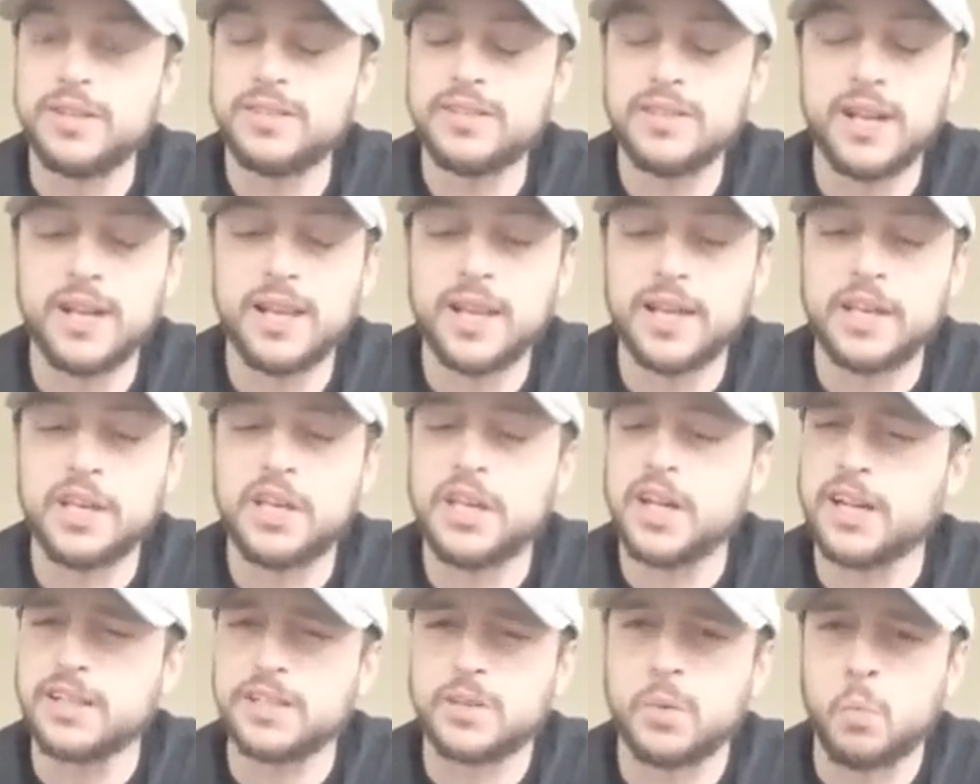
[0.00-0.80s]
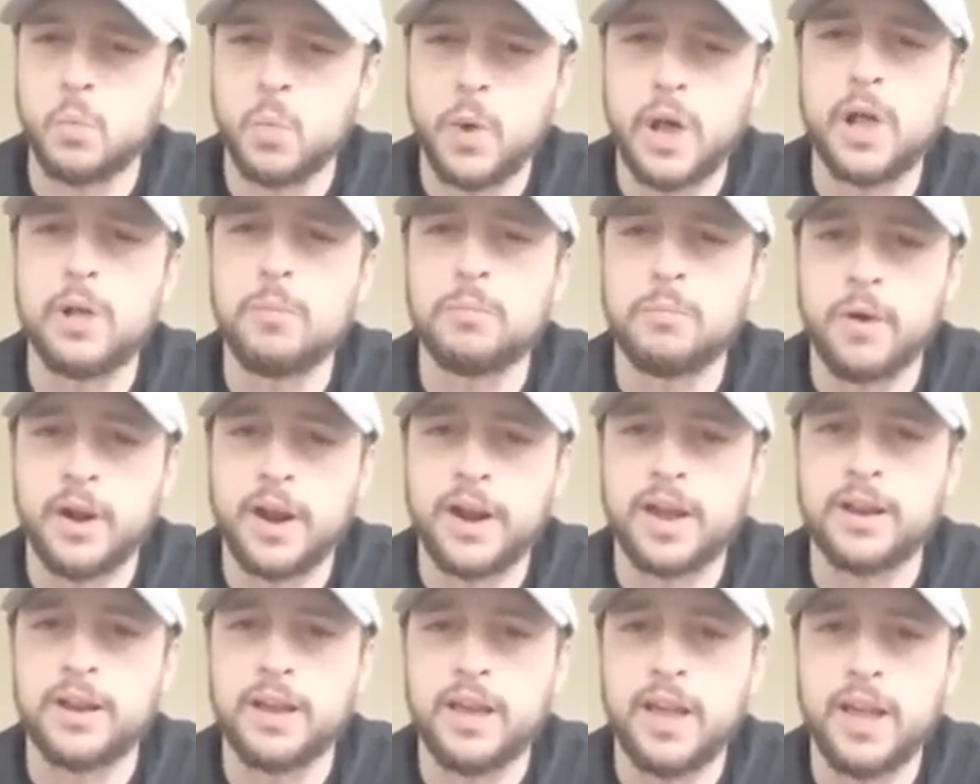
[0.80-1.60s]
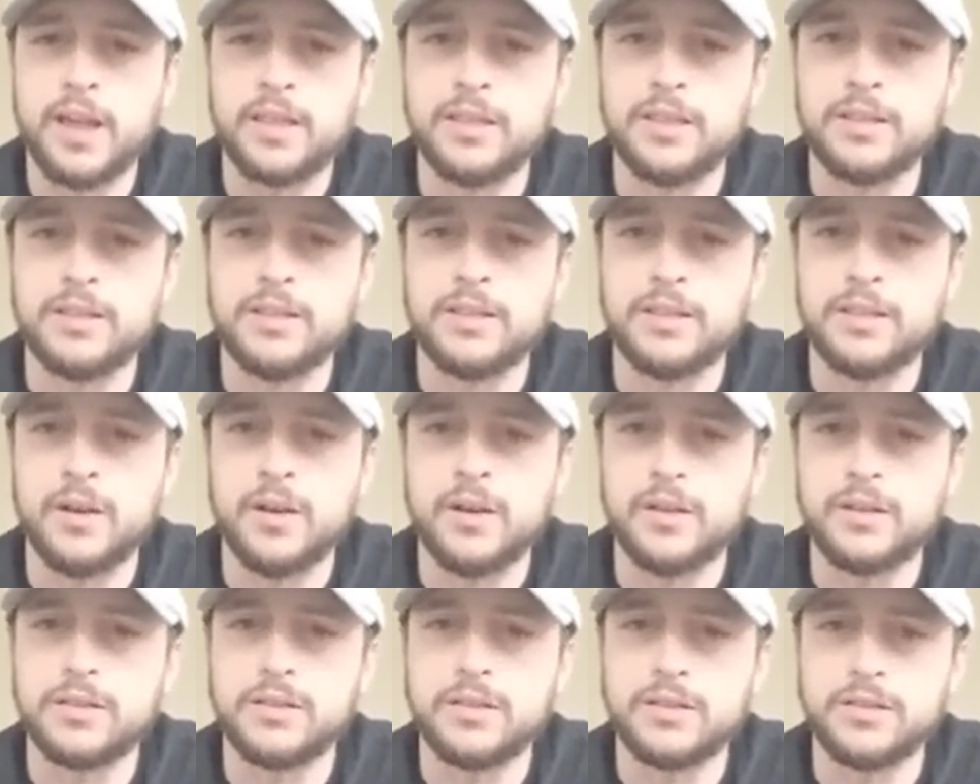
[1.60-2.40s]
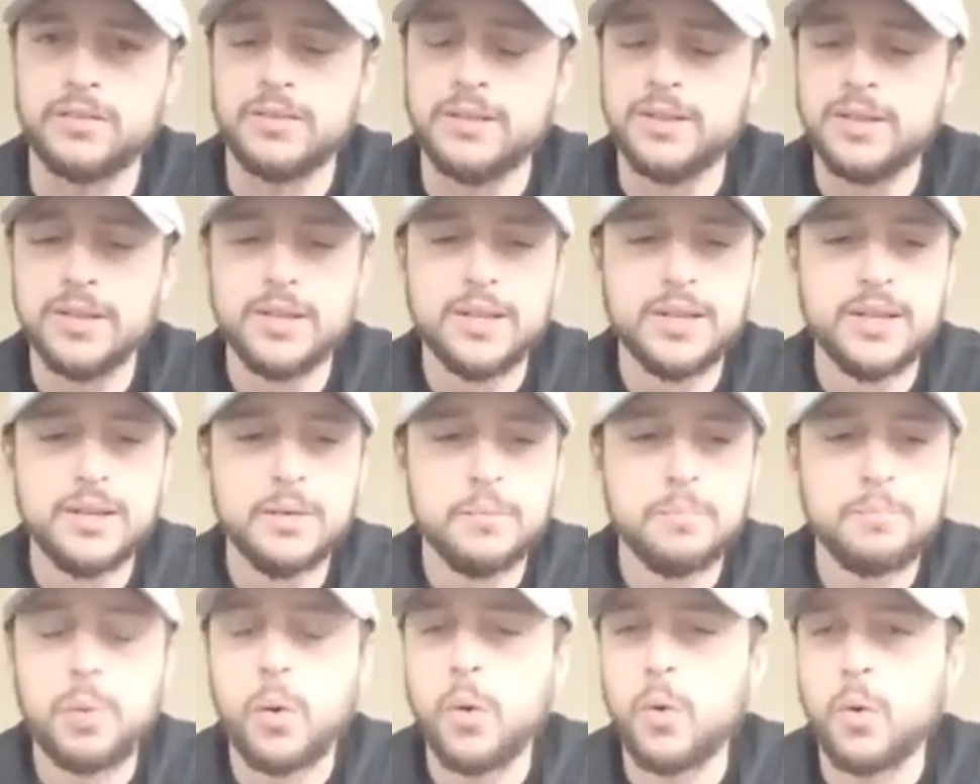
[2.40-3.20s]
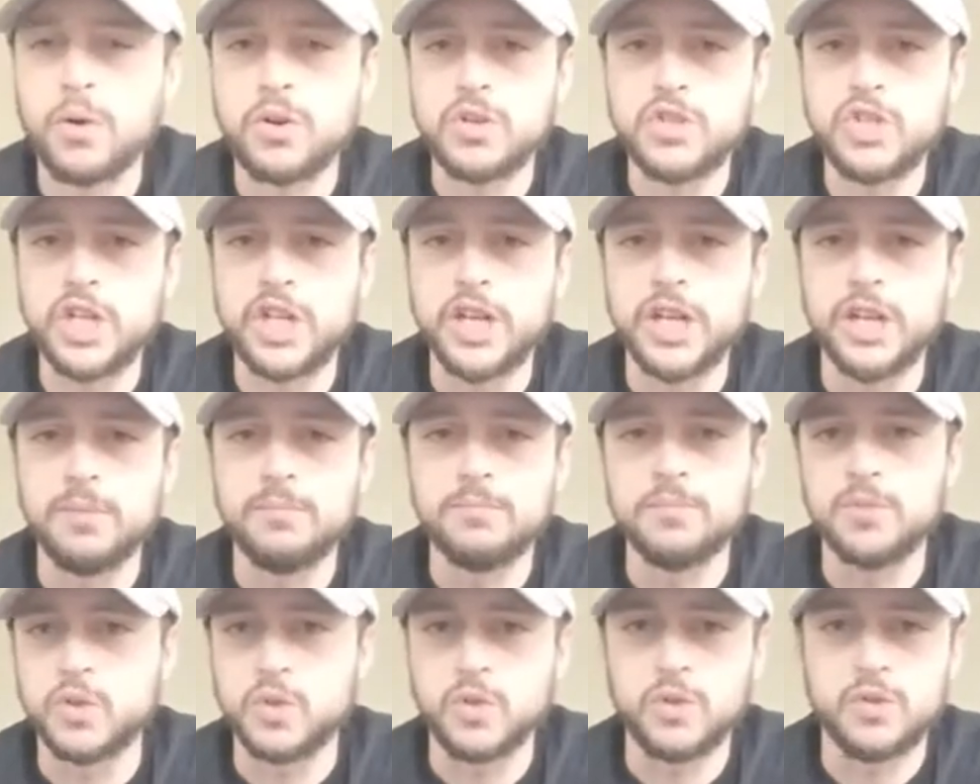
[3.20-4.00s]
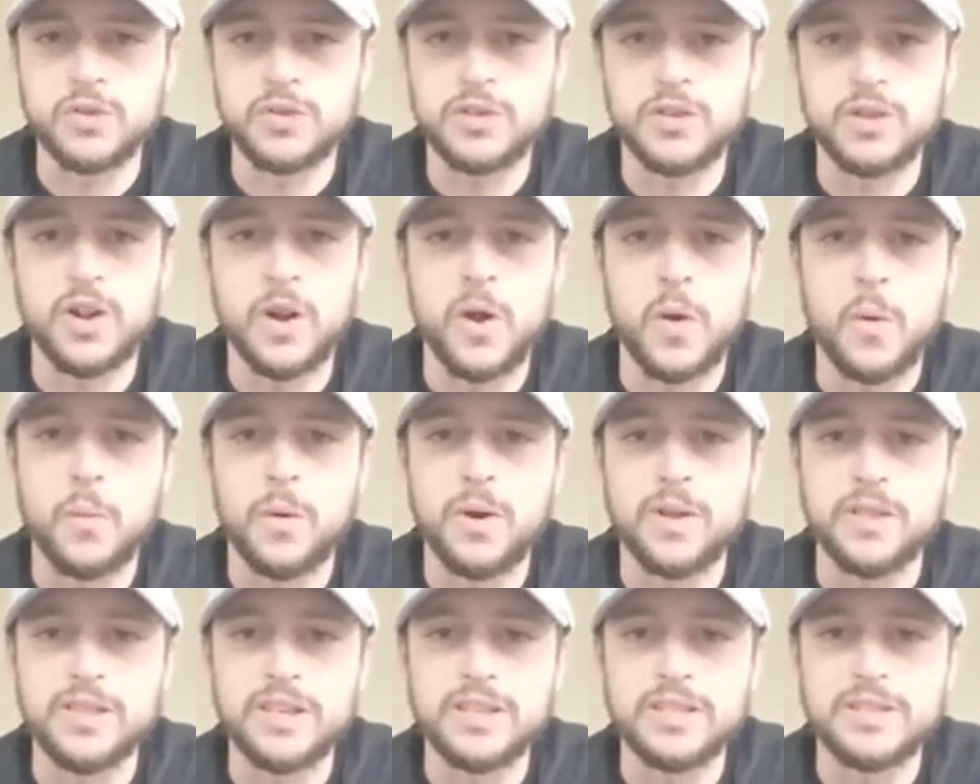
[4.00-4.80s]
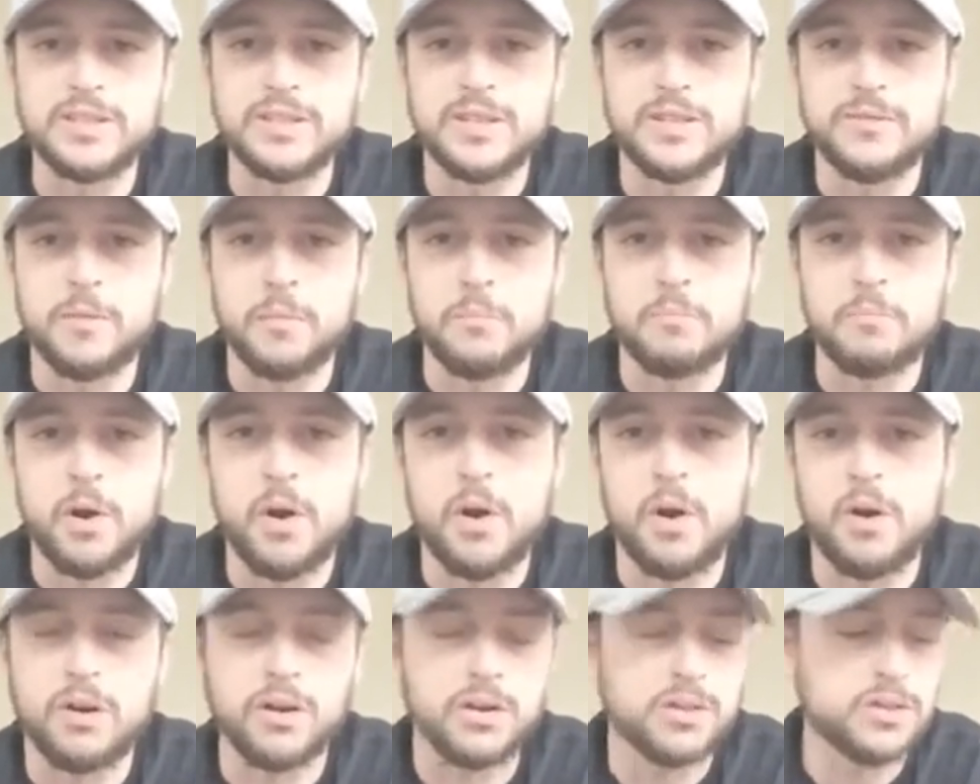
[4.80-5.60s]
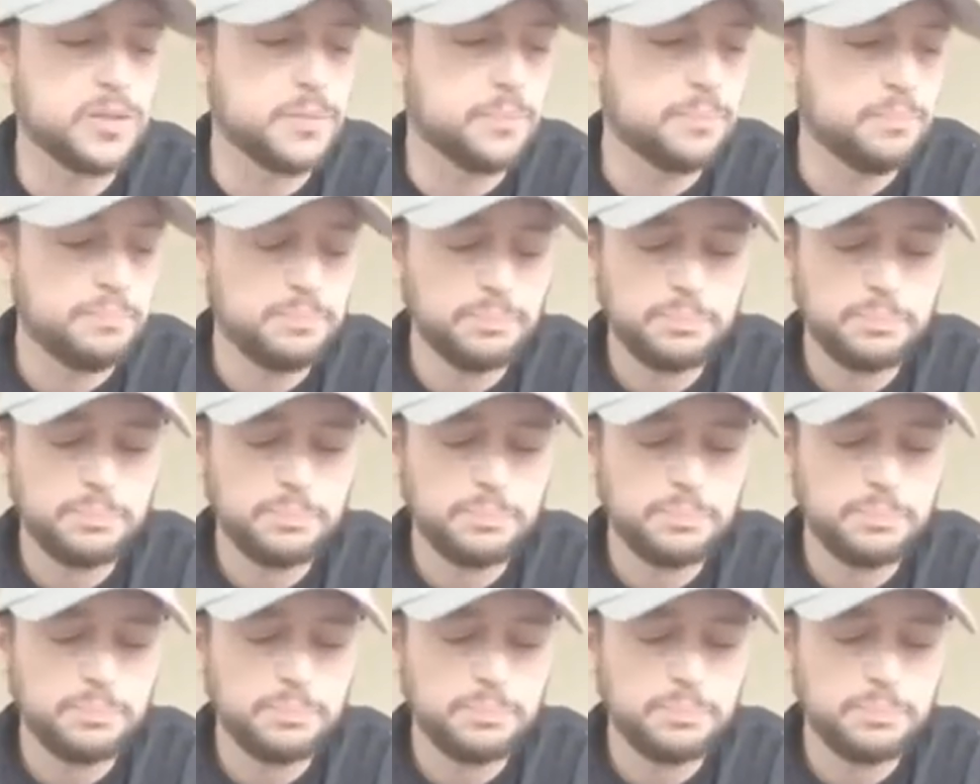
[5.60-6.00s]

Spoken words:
It's not like you got some well brandy at the, the Poor Jim's or, one of these different bars.